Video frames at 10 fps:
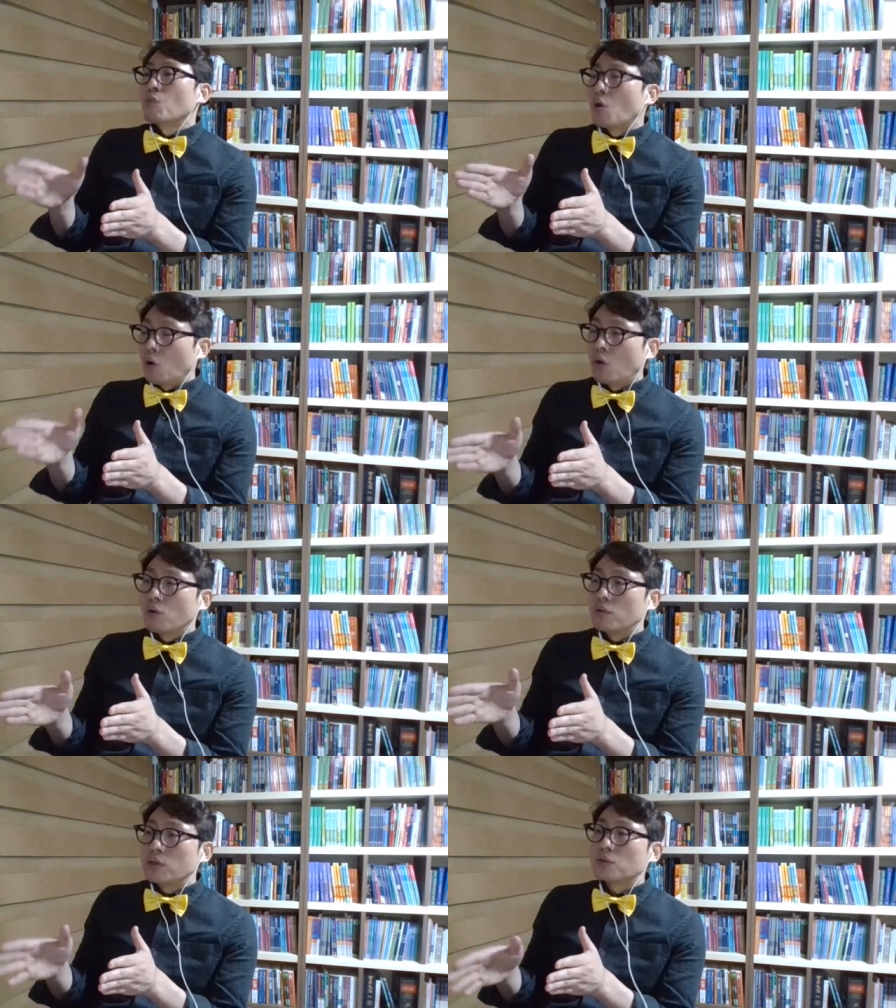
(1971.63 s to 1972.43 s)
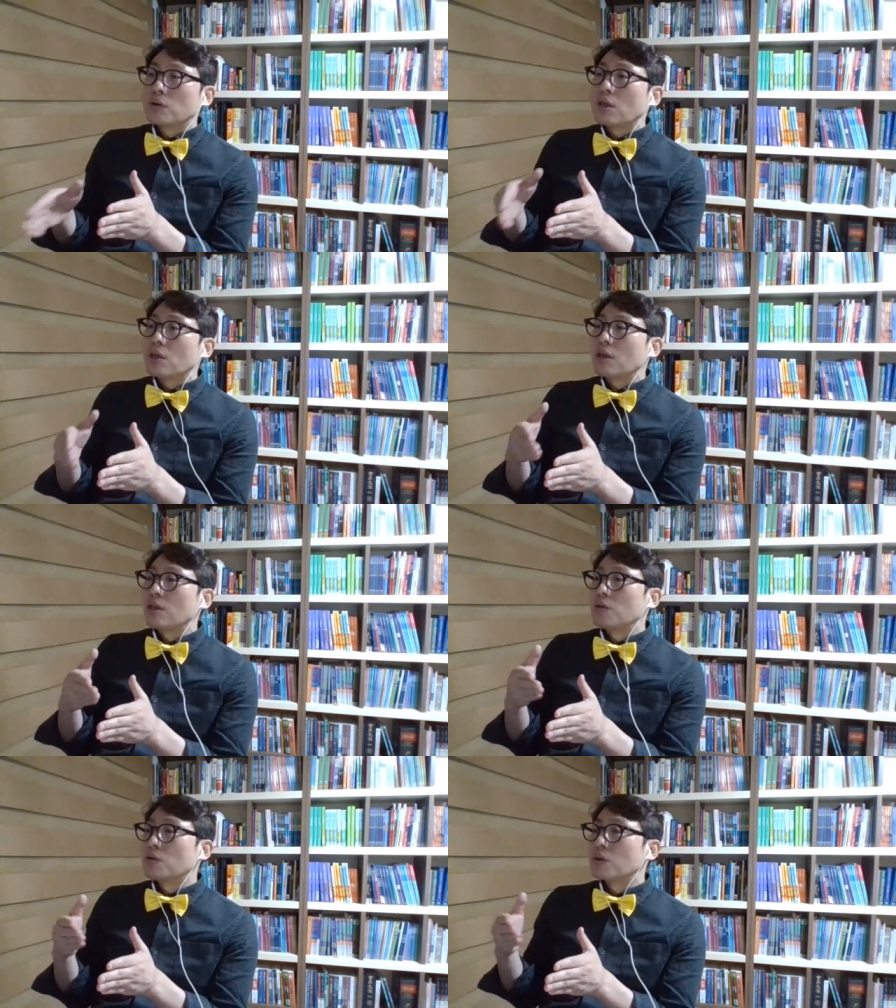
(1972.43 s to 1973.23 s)
hold
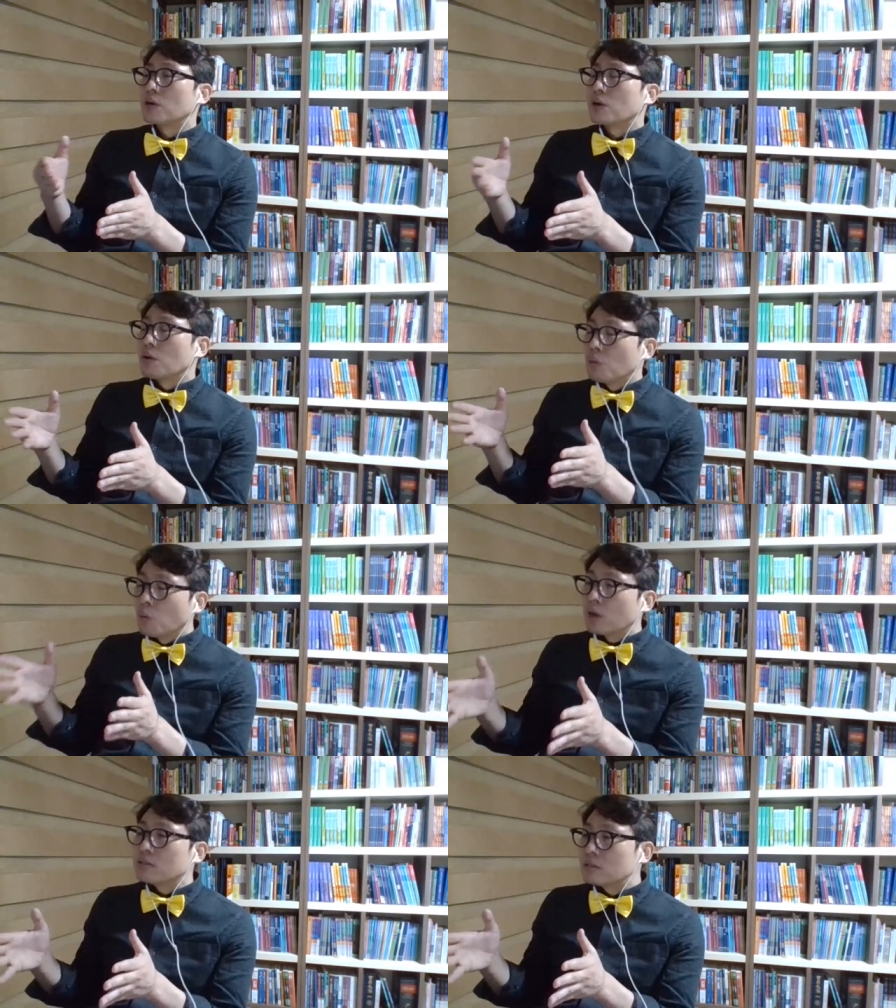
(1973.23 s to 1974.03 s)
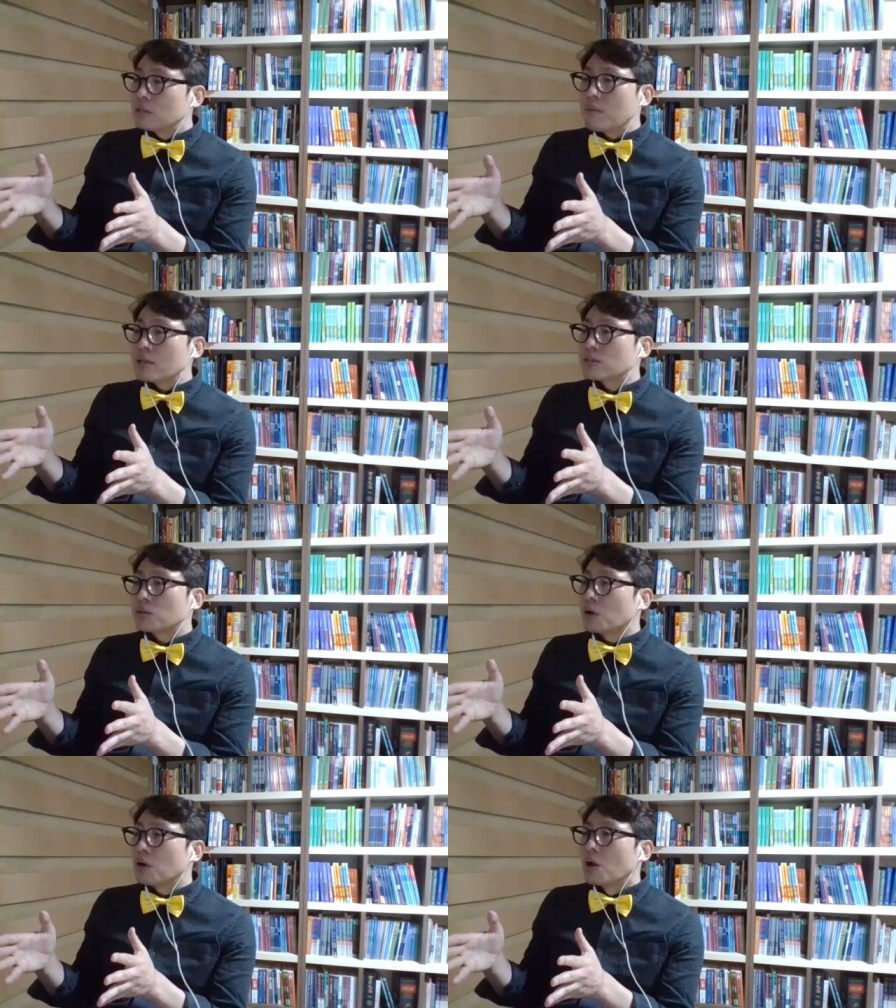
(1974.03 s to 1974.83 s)
your one
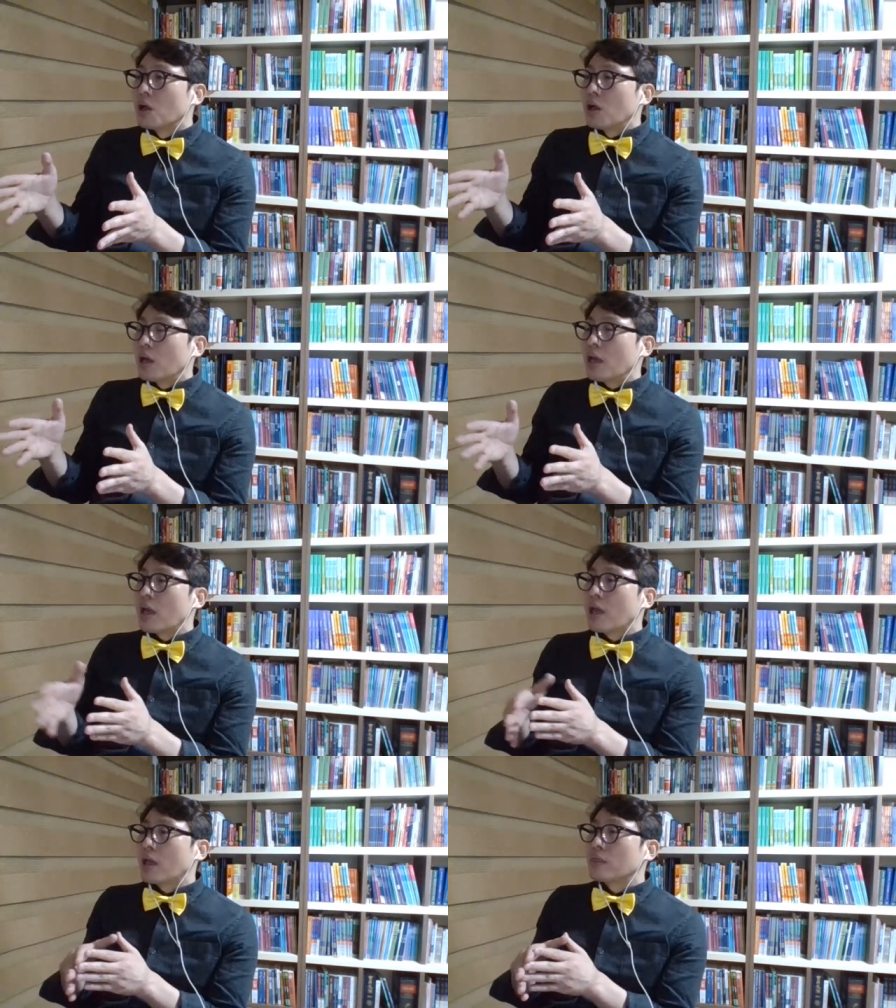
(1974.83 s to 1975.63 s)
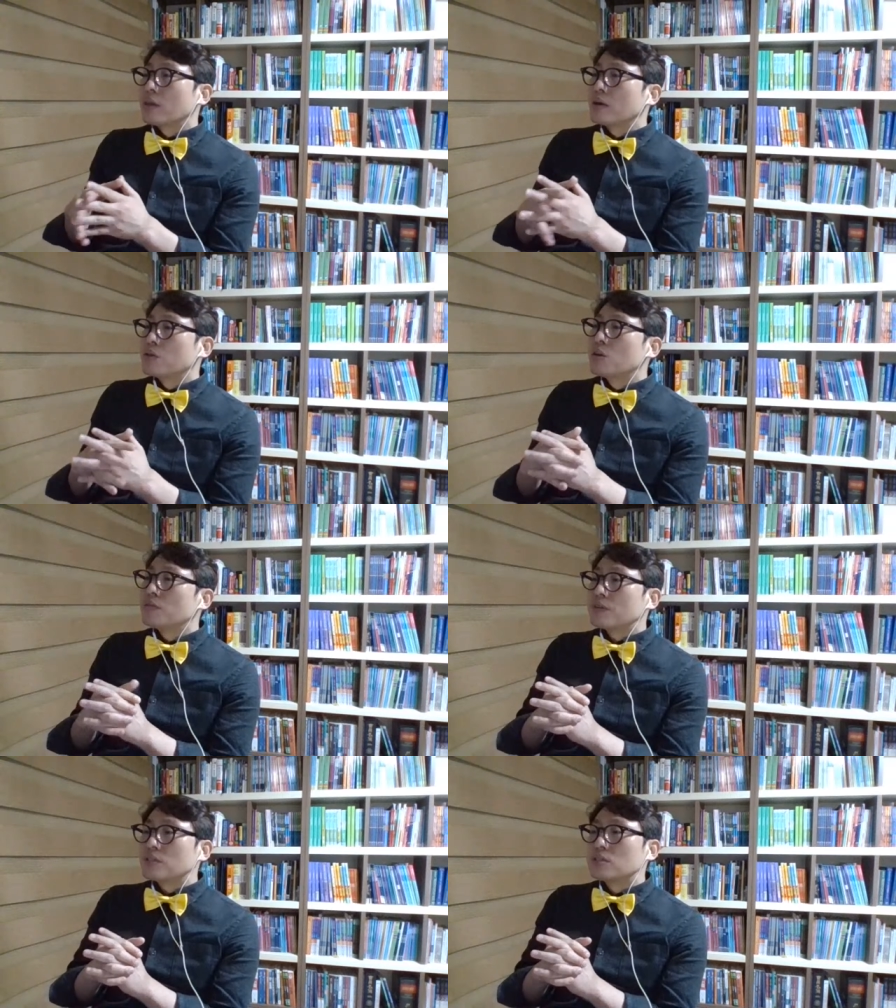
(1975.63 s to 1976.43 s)
semester and
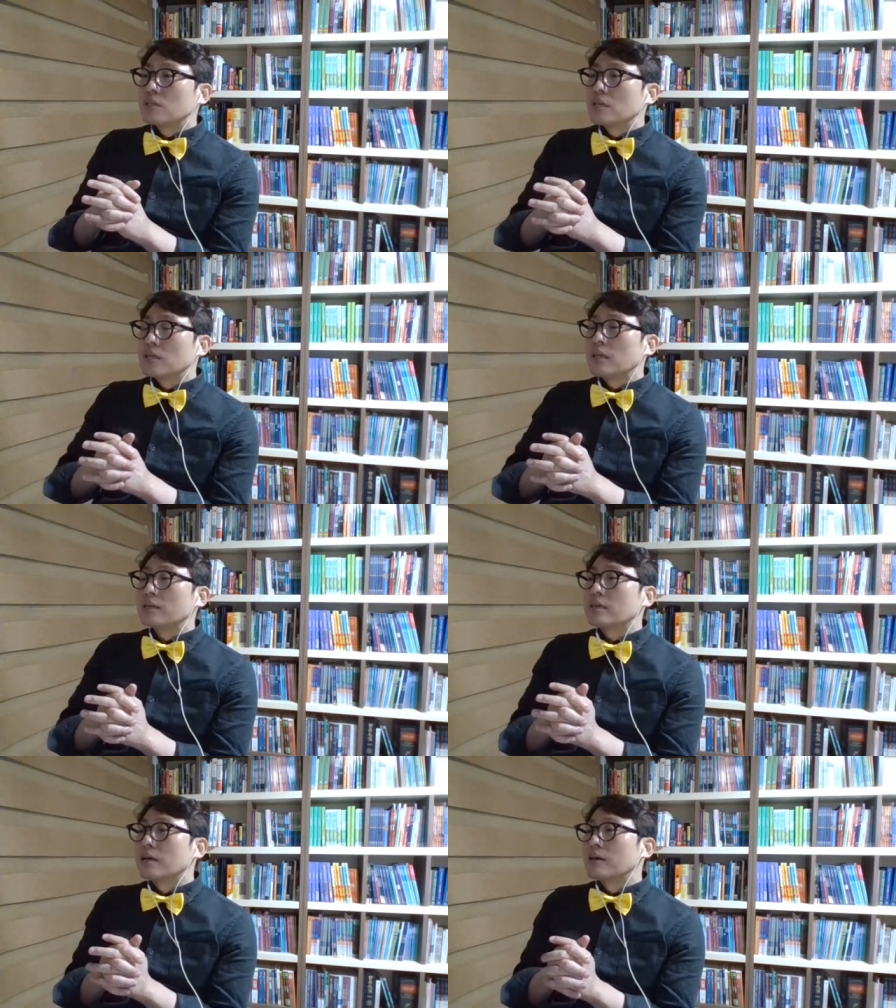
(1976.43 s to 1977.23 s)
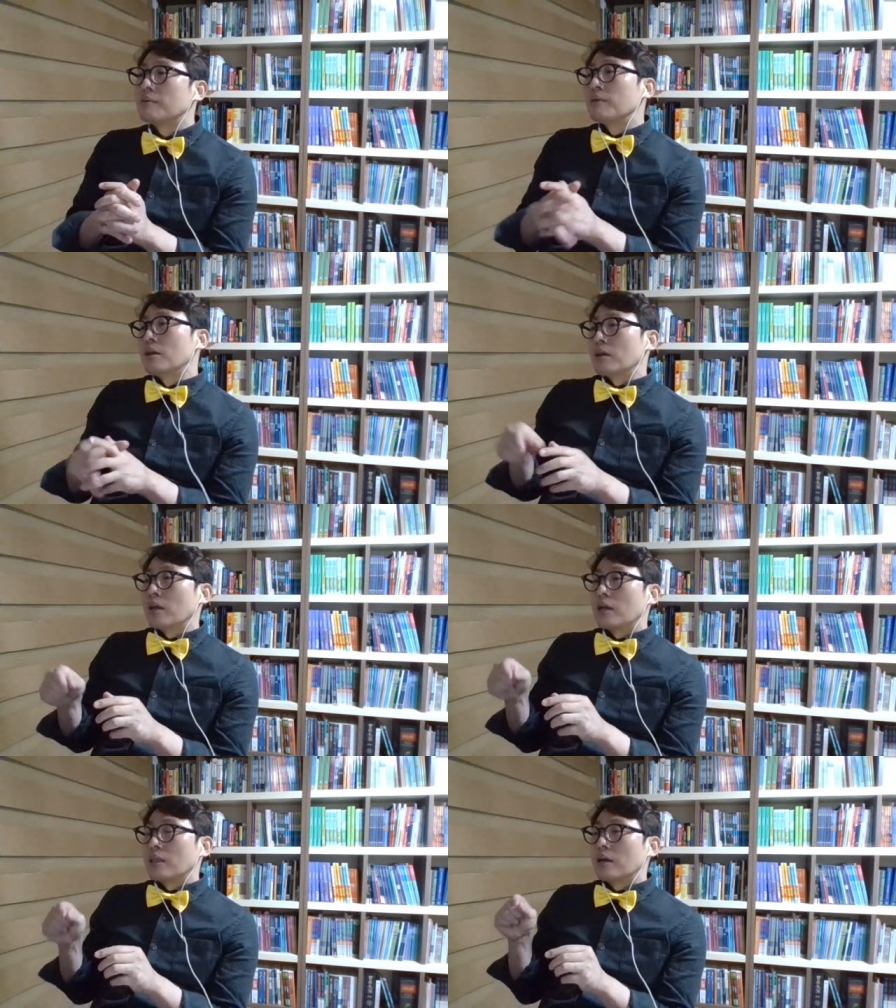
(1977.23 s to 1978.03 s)
university like
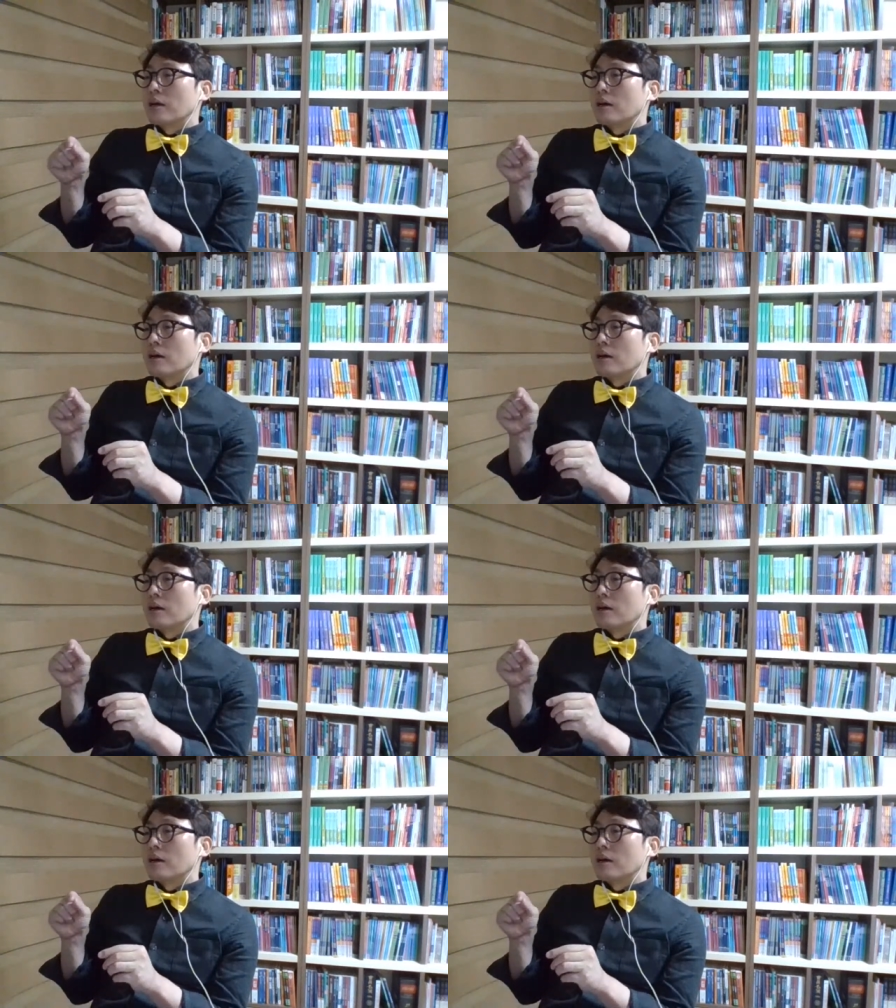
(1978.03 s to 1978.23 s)
and